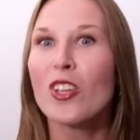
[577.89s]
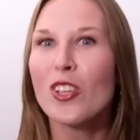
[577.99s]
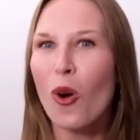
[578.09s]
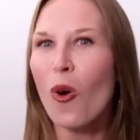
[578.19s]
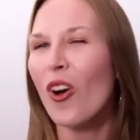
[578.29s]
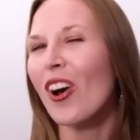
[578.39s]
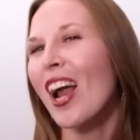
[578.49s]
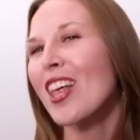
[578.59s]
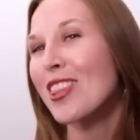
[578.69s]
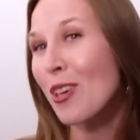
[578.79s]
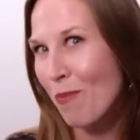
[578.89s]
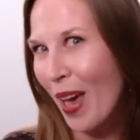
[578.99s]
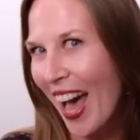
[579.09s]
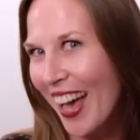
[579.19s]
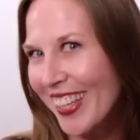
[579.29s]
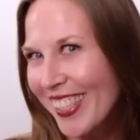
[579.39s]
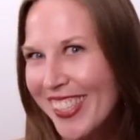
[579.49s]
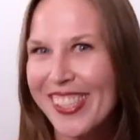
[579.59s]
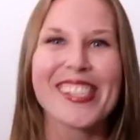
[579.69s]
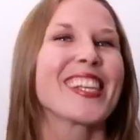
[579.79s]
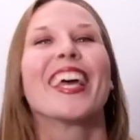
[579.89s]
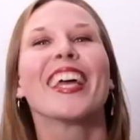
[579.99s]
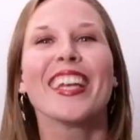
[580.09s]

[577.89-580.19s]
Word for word: You're the best.